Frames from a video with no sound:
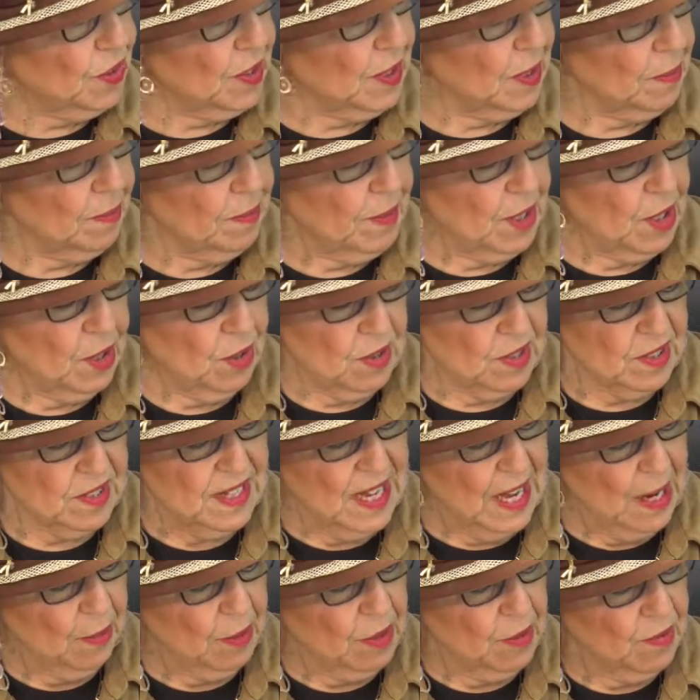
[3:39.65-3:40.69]
it, because
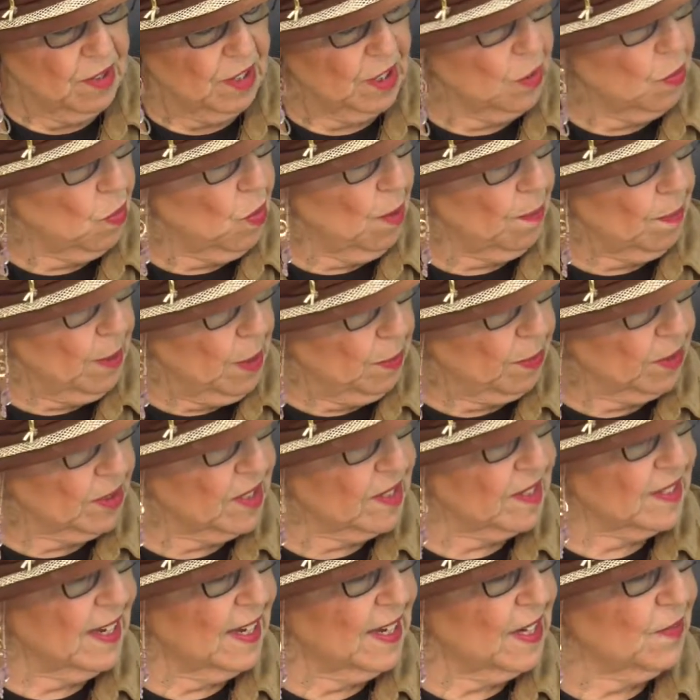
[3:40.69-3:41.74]
now we really want people to
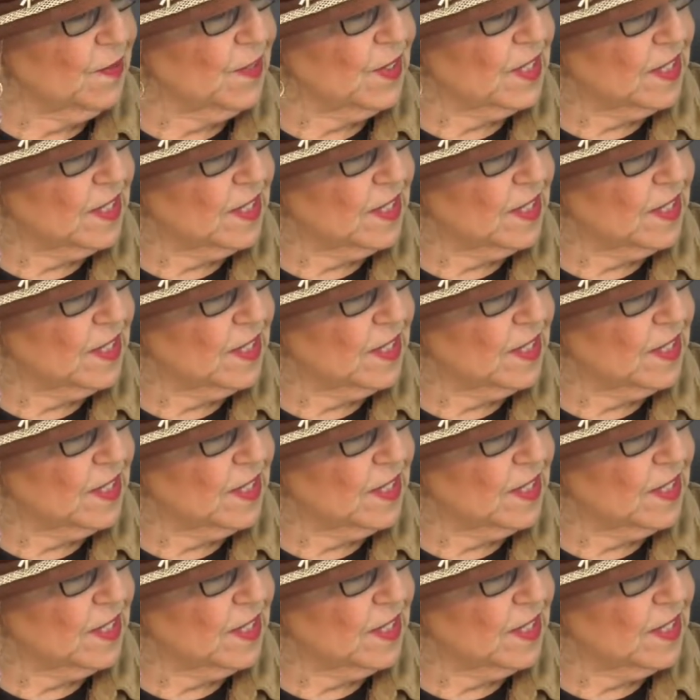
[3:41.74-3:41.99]
say if it's